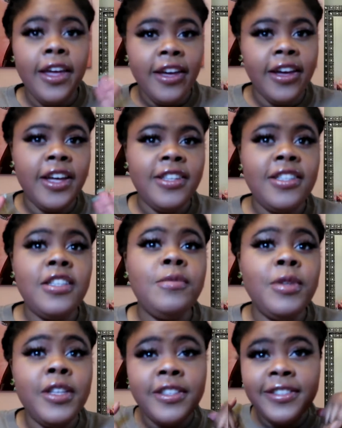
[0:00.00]
Hey guys,
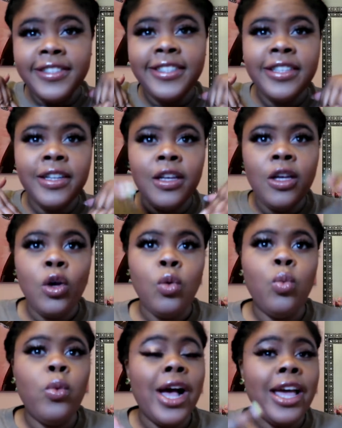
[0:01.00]
it's me.
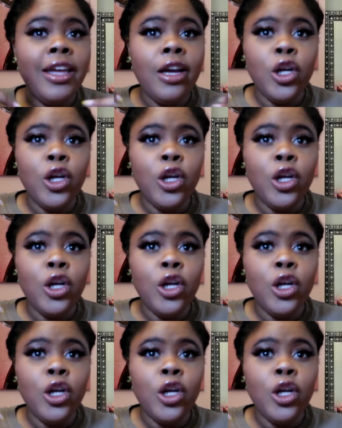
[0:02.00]
Why